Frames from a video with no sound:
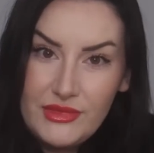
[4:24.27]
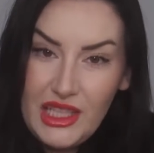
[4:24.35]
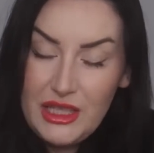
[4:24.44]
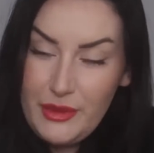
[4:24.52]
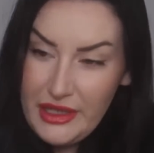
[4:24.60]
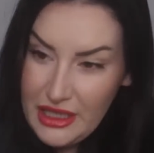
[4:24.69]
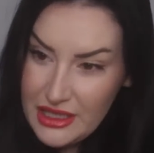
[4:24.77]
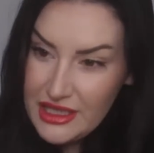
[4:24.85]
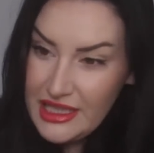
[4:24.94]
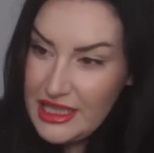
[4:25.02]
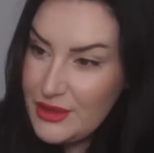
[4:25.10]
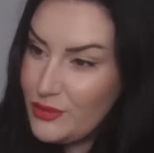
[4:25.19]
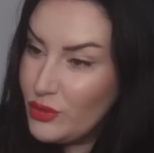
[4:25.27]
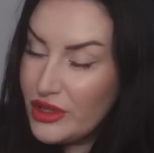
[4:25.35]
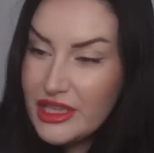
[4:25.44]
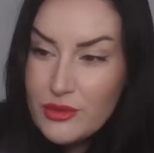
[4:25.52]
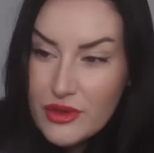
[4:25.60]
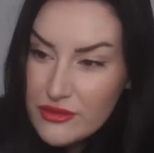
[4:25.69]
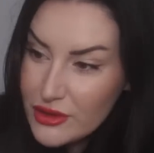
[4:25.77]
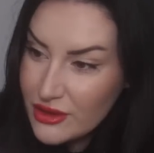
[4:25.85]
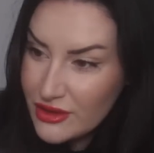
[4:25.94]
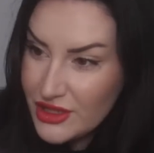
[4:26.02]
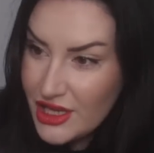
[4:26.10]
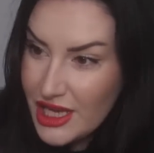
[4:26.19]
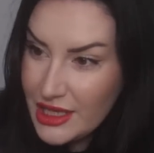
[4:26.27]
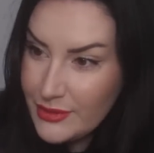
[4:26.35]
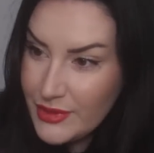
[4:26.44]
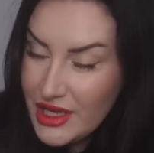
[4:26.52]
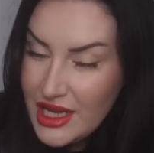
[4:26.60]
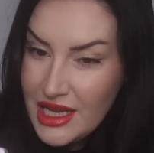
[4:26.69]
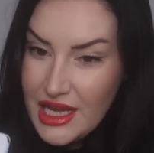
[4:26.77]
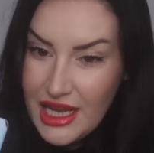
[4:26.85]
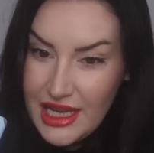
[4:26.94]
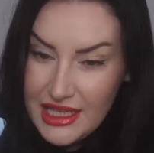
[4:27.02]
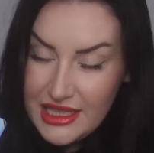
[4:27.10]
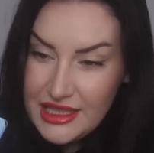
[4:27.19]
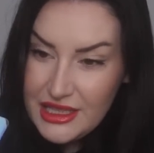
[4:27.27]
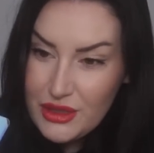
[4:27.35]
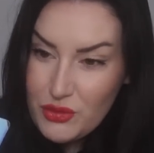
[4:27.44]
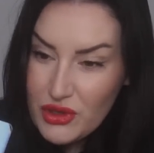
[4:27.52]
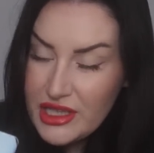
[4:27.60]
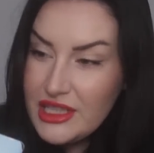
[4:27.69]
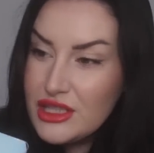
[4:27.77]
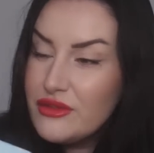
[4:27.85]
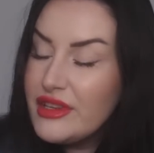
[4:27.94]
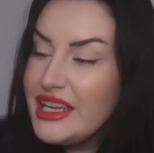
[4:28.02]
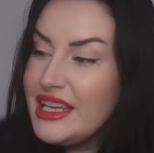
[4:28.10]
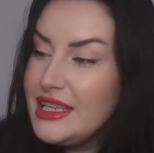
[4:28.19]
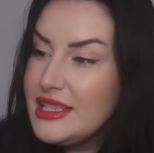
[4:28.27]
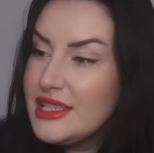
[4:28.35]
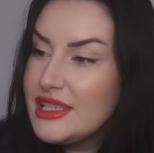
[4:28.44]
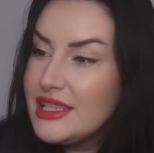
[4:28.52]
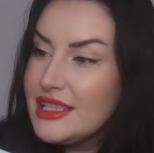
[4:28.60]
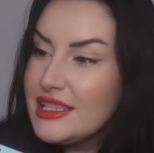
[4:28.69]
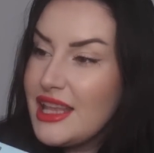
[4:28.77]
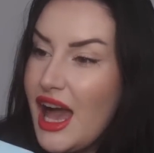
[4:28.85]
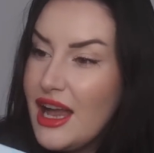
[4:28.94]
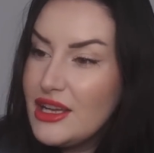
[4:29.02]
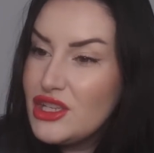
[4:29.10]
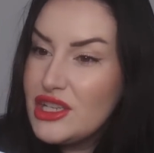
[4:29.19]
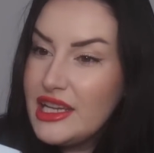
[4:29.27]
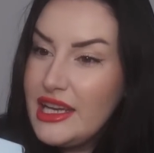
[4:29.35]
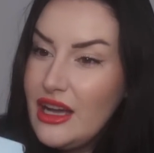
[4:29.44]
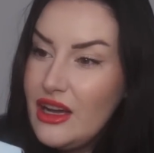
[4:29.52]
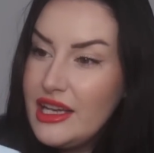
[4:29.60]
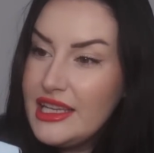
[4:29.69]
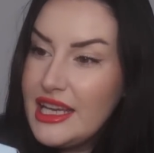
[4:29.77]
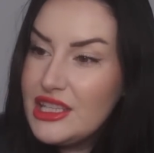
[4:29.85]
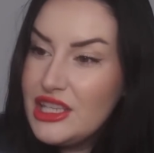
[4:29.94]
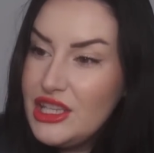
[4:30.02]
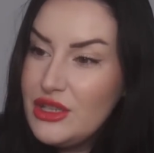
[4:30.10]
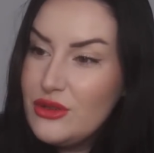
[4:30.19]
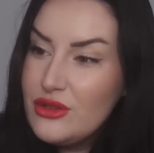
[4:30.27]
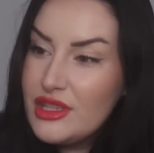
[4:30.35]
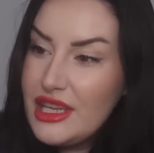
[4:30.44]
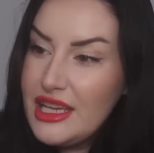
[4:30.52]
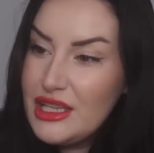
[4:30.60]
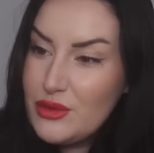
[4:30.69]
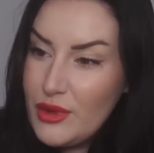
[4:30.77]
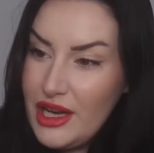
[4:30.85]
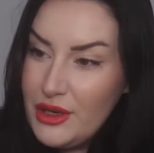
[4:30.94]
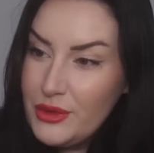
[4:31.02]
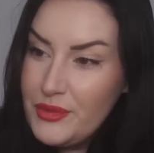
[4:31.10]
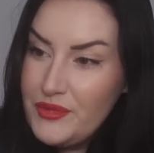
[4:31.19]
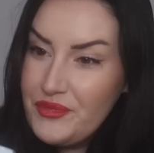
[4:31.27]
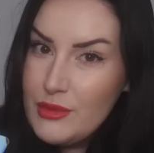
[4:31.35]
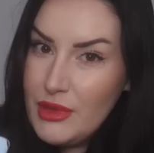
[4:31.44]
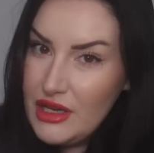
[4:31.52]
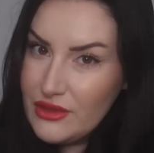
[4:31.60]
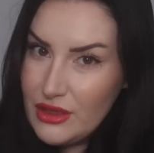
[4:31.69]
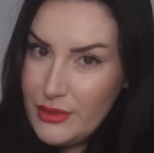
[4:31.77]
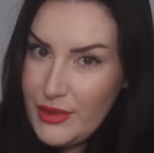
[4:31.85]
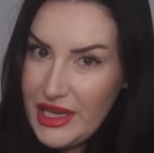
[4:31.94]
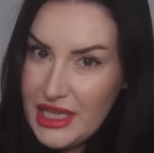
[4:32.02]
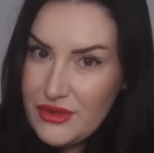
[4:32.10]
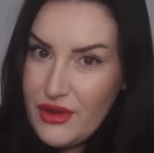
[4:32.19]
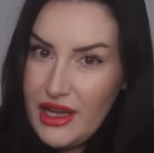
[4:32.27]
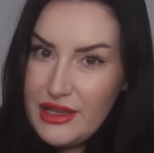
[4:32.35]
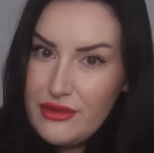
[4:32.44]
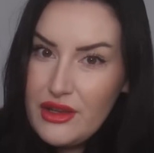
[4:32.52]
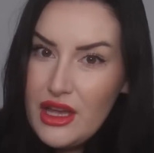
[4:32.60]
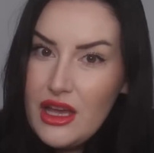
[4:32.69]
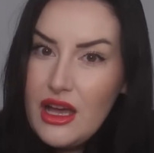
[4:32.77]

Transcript: He's been asked. He's wanted one for a long time. And the brilliance of it is that actually I get to use it as well. Might have gotten my PS5.